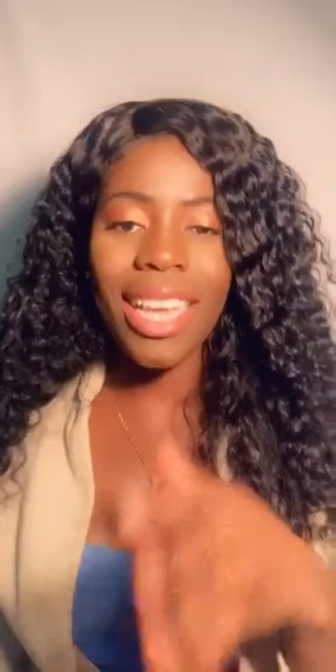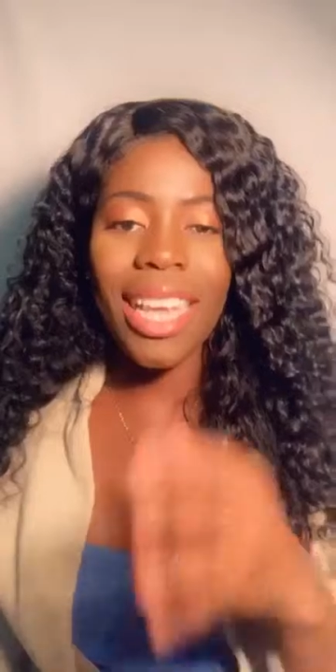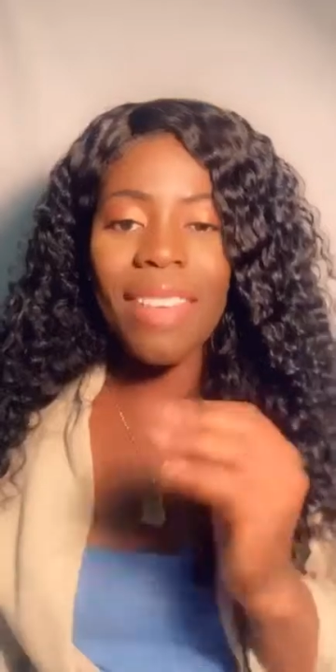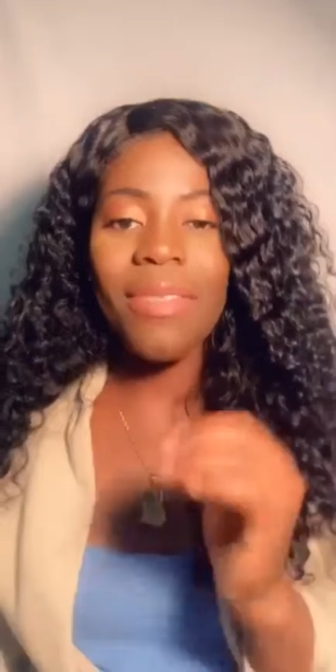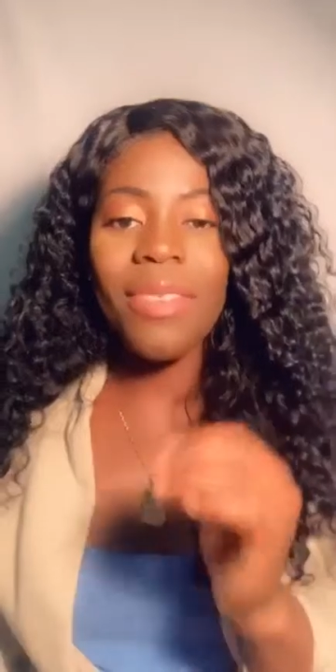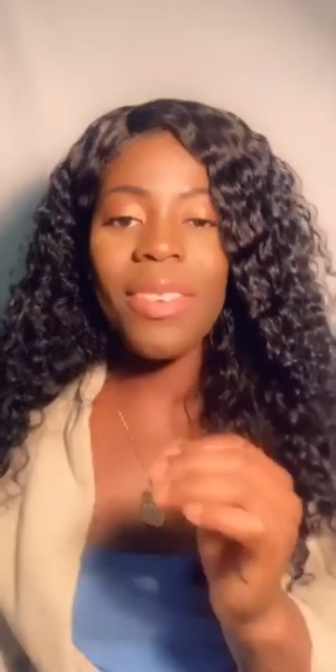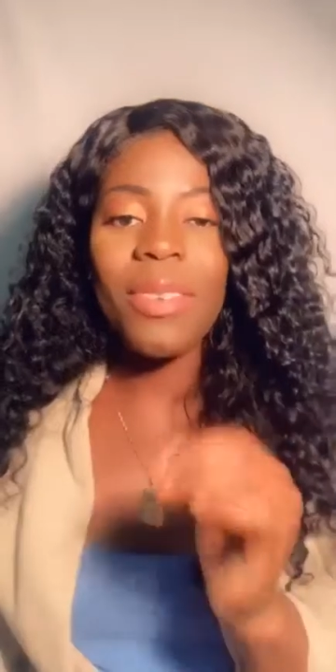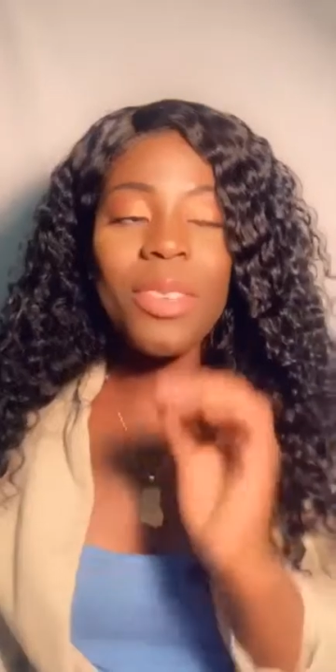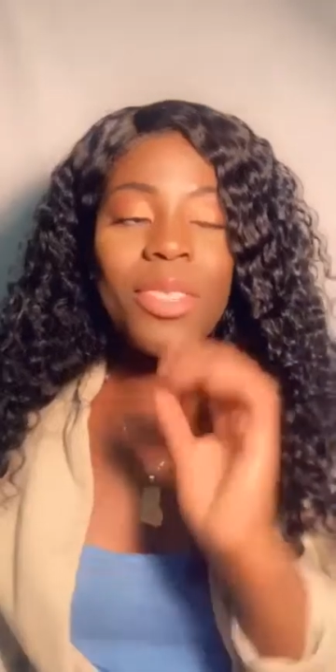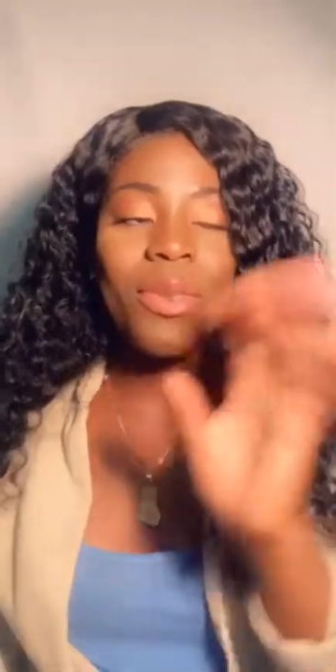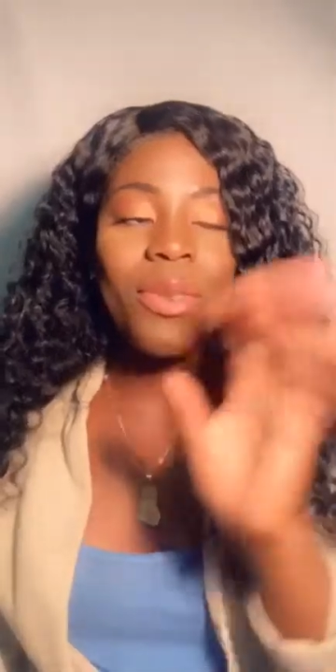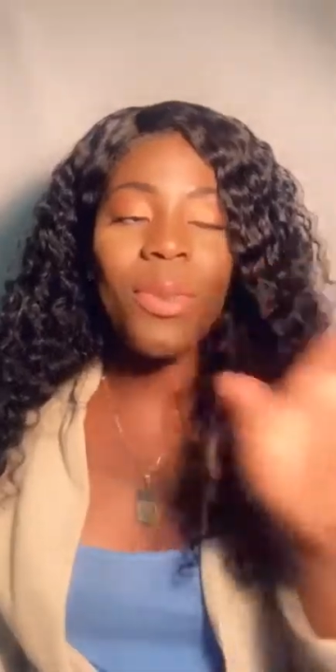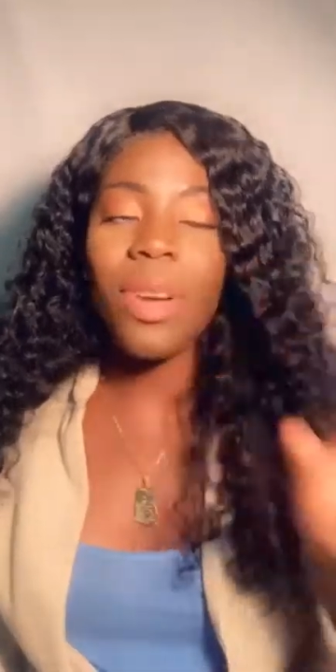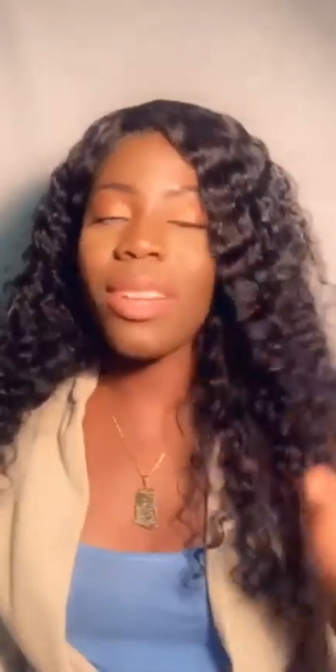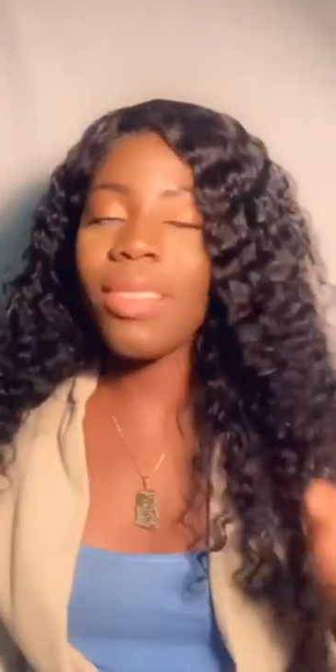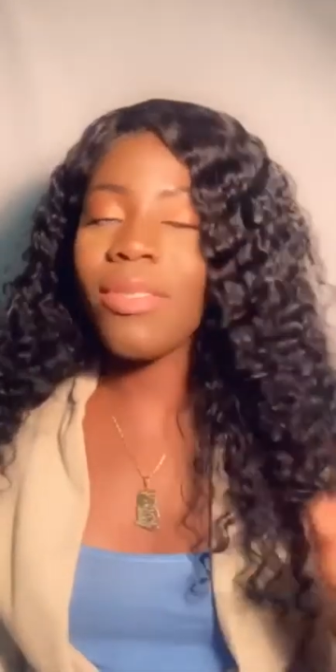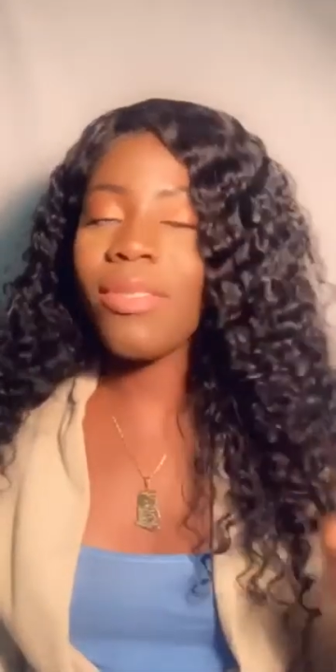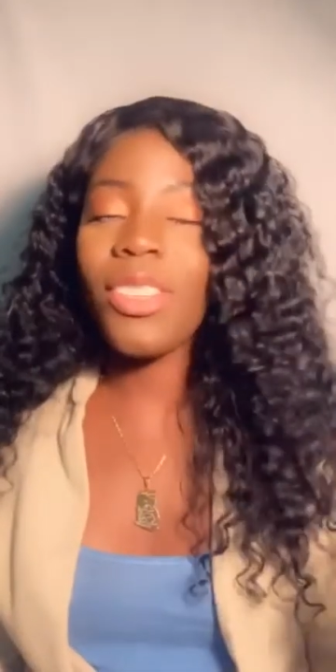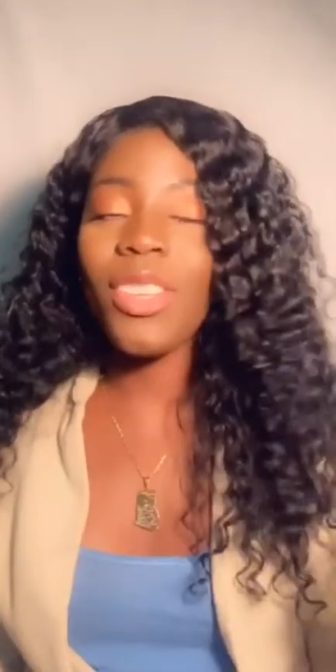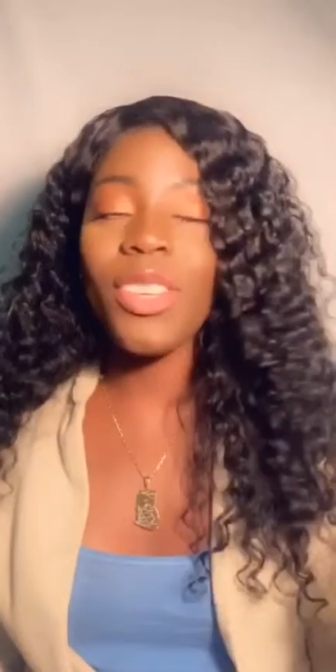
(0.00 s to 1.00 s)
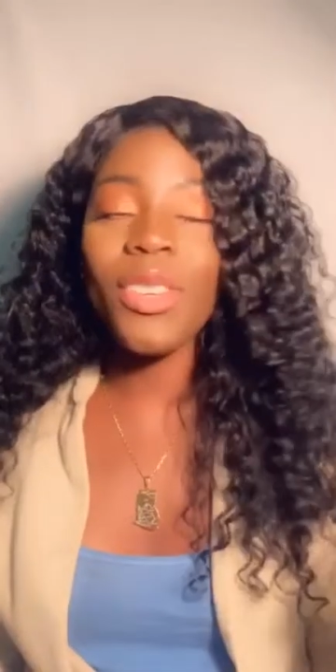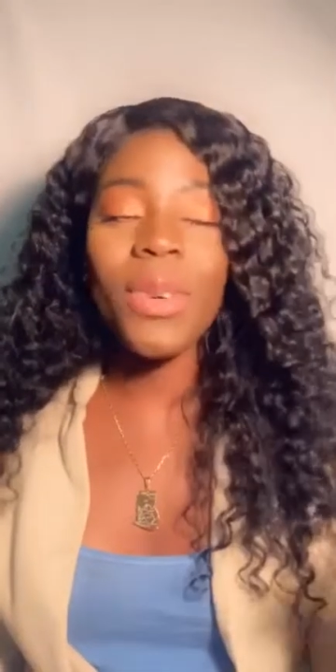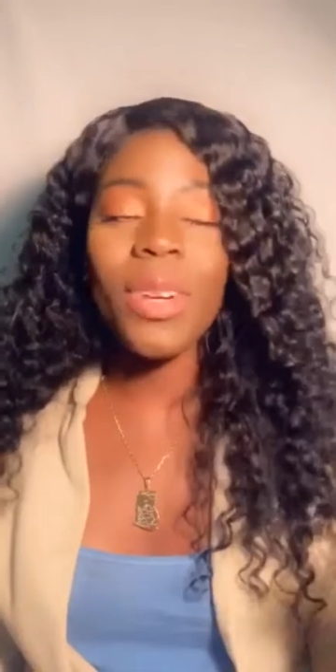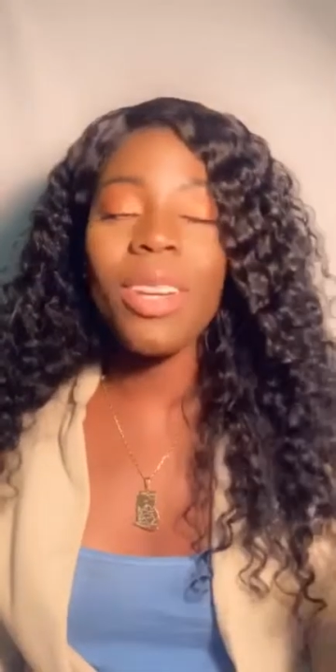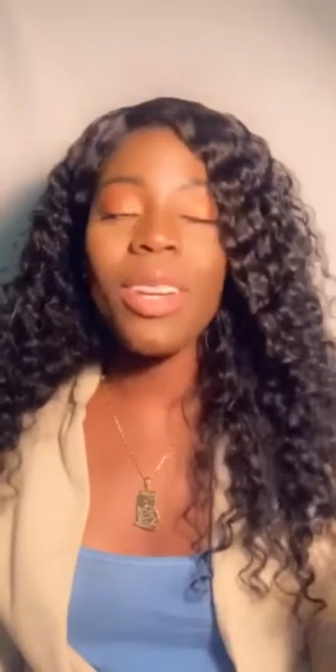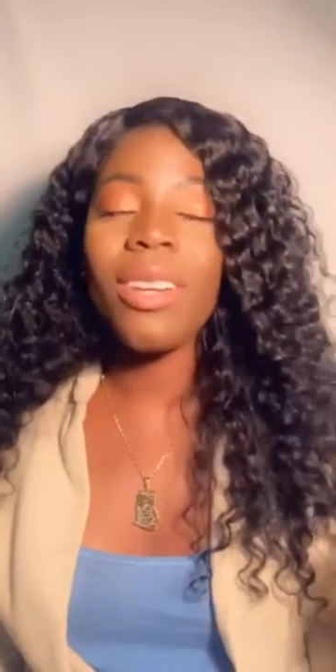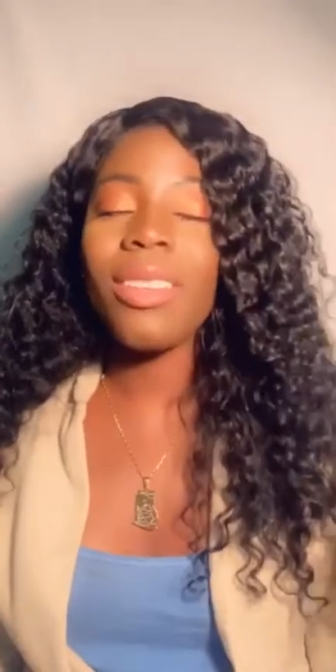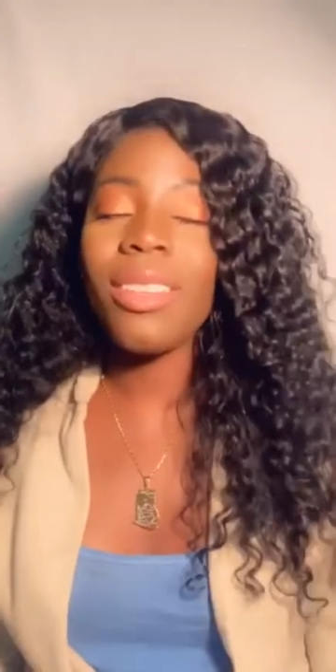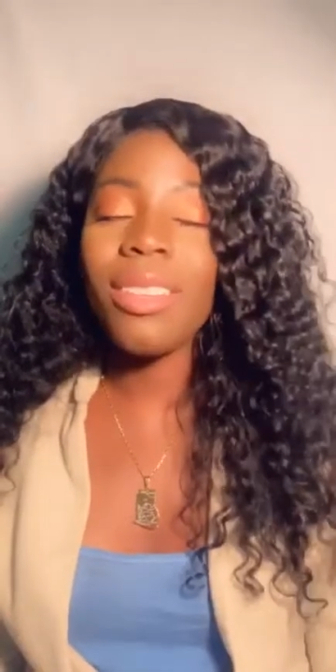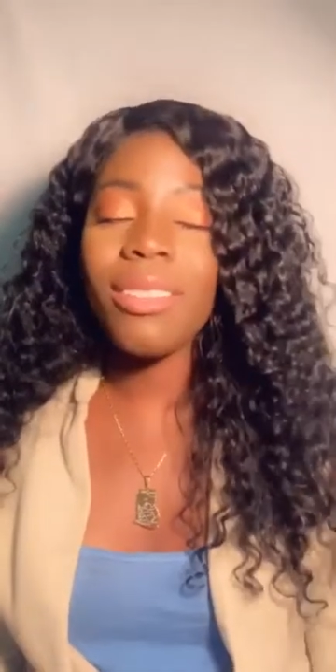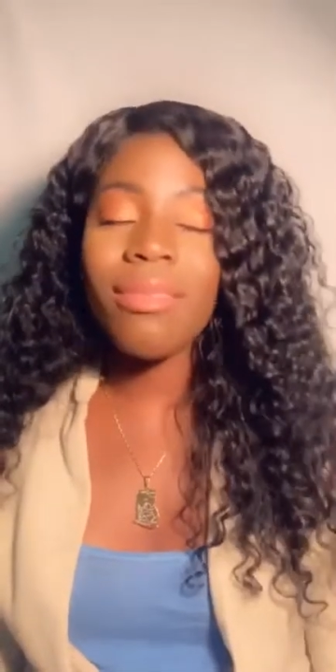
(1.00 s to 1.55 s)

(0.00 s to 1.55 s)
If it was one viewer,